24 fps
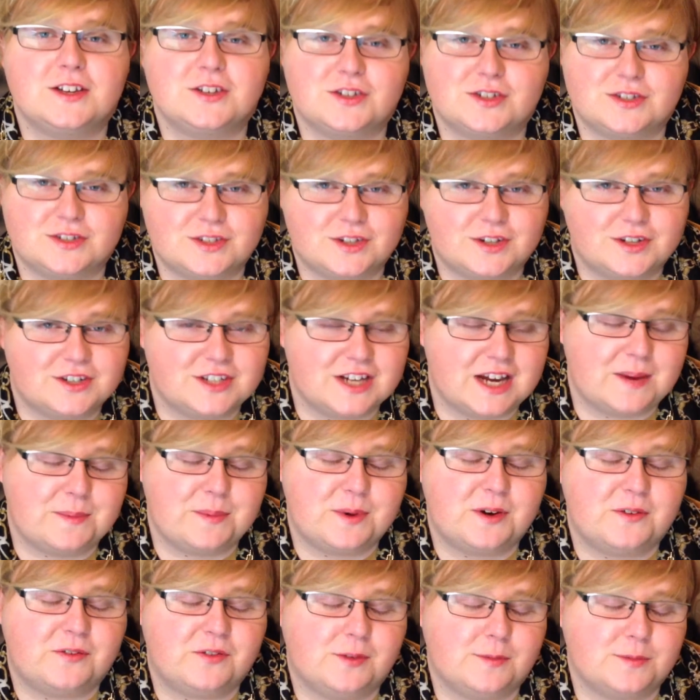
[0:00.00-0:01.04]
Just search at
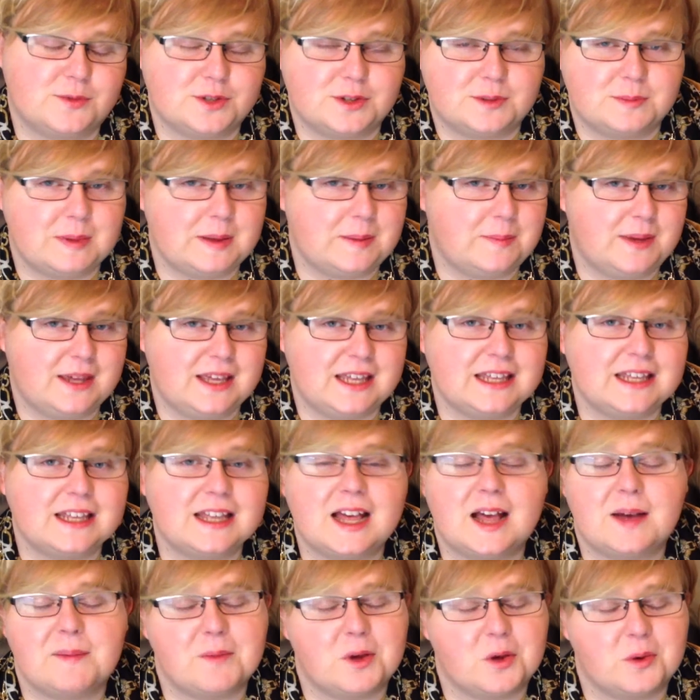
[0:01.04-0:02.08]
Perfume Dude BB.
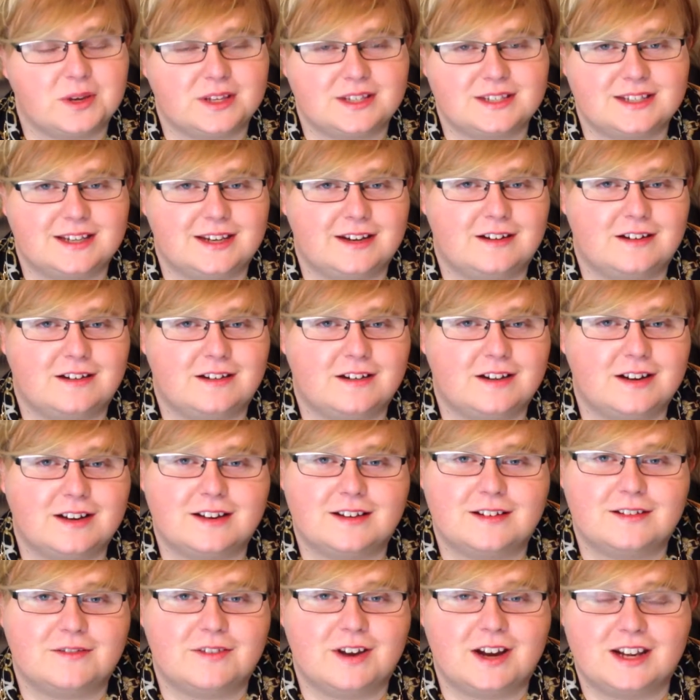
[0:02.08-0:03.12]
I'm always here and
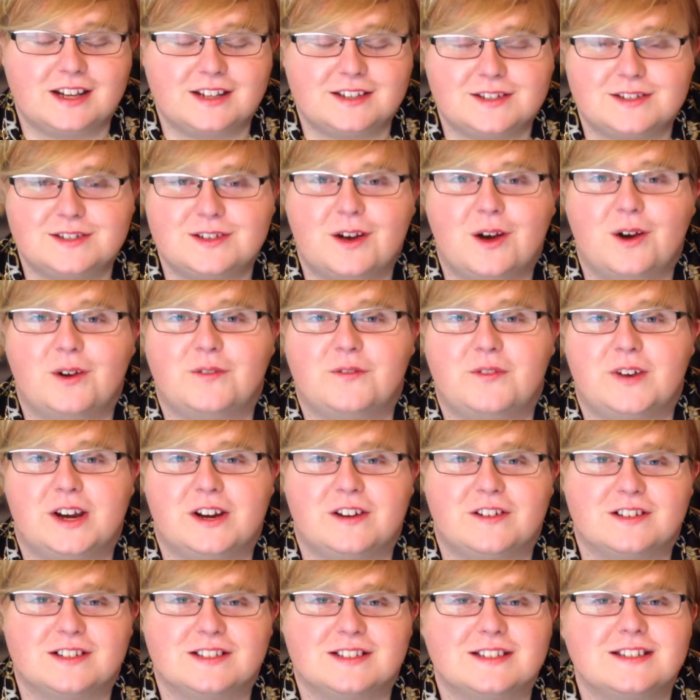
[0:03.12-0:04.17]
ready to talk
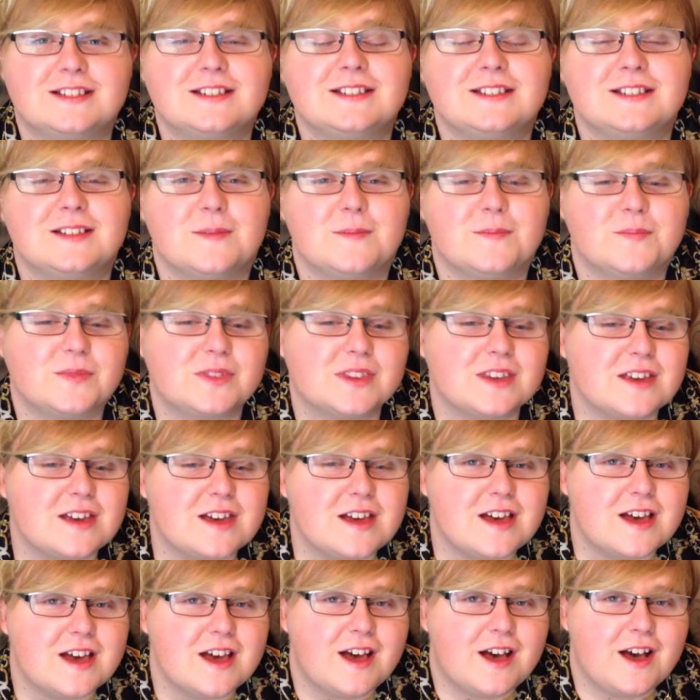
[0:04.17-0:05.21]
fragrances.
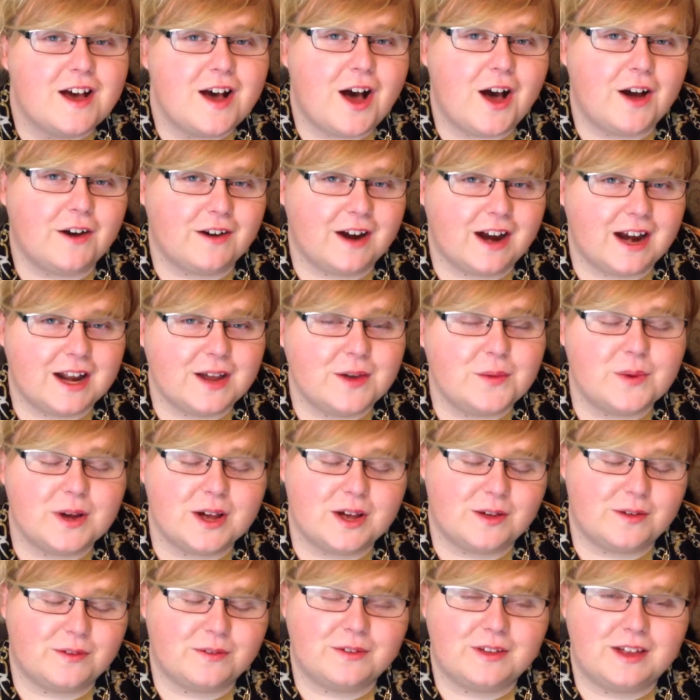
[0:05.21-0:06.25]
Alrighty,
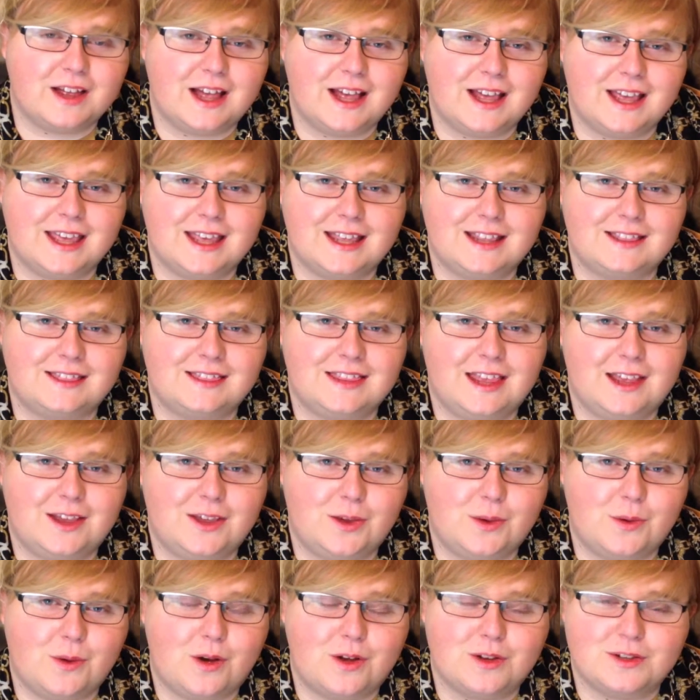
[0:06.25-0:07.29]
well, again,
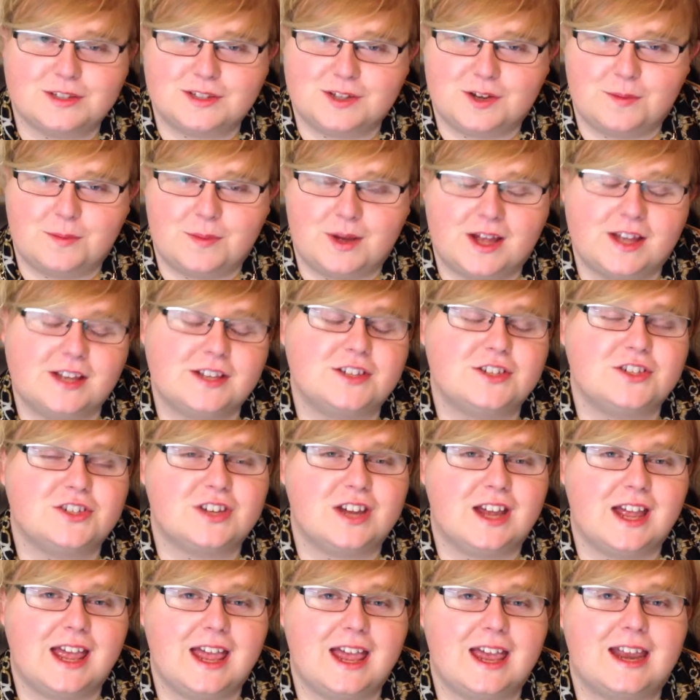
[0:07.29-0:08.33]
thank you all so much,
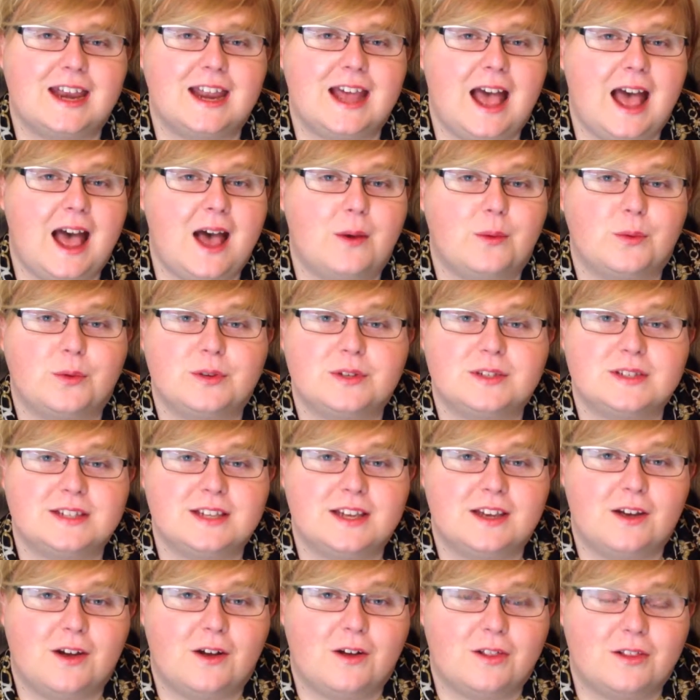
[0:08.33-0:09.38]
and I will
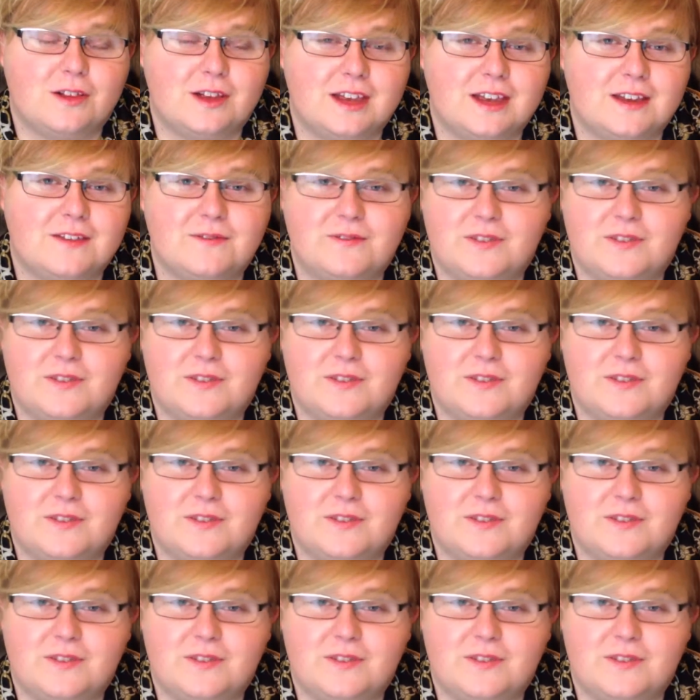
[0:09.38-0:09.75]
see y'all again